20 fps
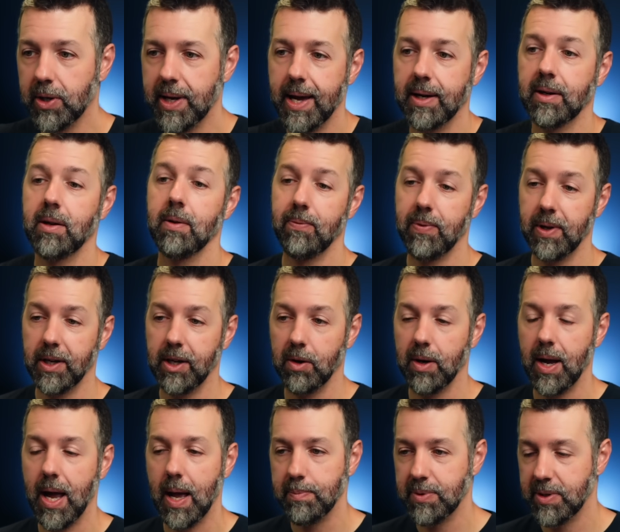You can
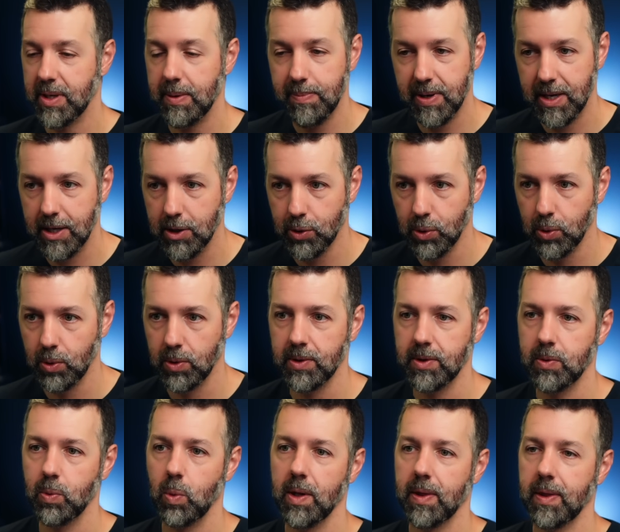configure MCP
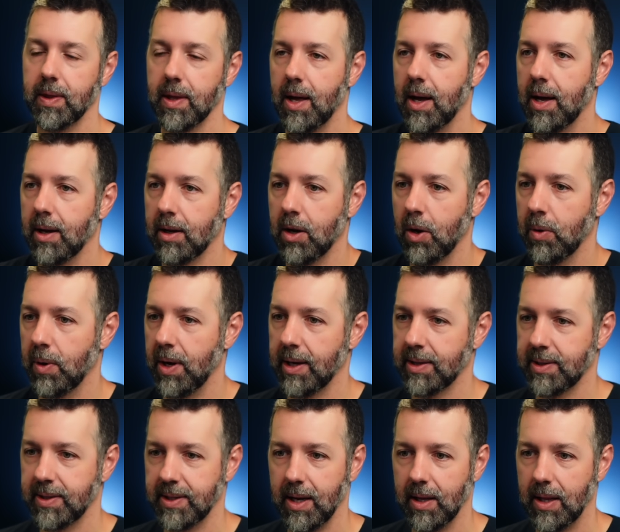tools with uh,
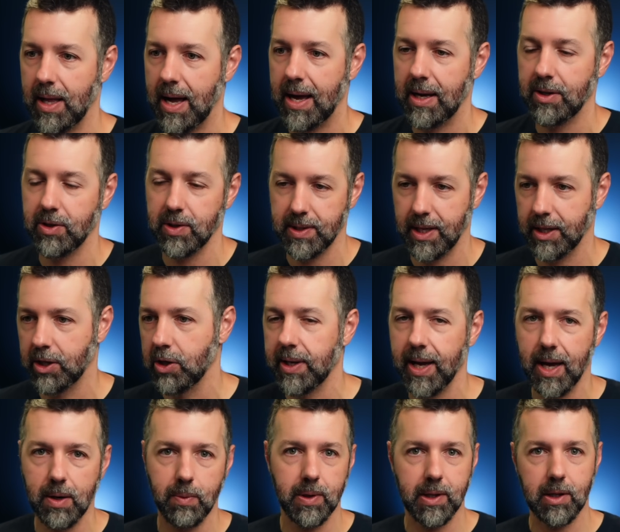Codex CLI just like you
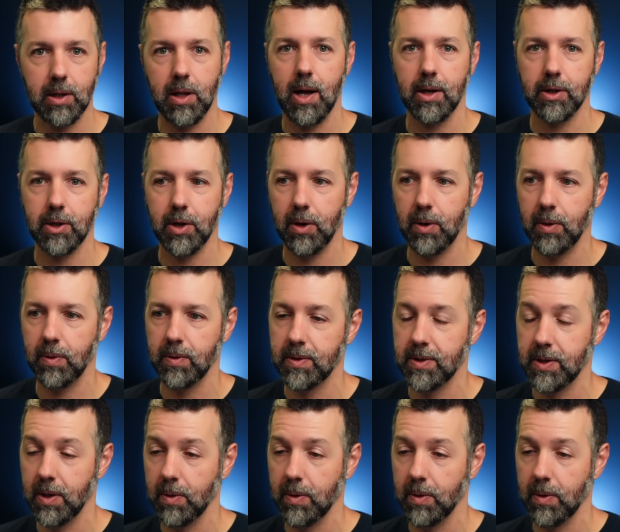can with Claude Code.